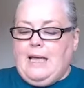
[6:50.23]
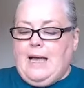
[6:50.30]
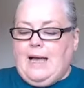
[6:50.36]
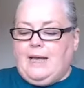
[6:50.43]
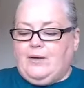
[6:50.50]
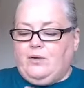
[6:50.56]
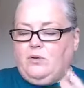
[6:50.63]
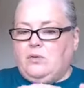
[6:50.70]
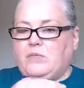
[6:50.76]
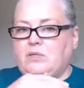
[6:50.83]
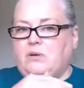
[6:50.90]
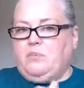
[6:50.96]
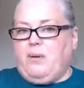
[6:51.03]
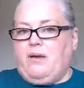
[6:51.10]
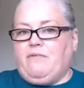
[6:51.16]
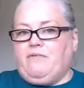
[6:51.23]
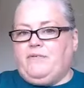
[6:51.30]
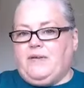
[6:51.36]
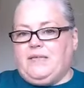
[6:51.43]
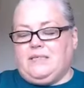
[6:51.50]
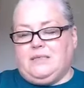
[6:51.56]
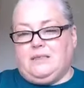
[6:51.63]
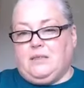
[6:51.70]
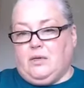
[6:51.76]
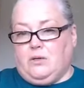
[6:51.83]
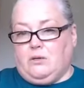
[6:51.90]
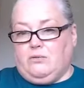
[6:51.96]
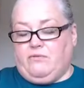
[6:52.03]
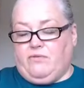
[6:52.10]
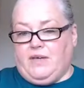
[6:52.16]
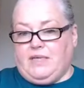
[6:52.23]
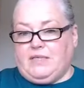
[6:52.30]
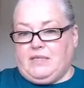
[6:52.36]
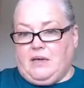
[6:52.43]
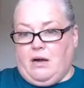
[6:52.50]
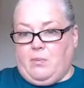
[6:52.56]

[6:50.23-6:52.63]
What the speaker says: and also about feeding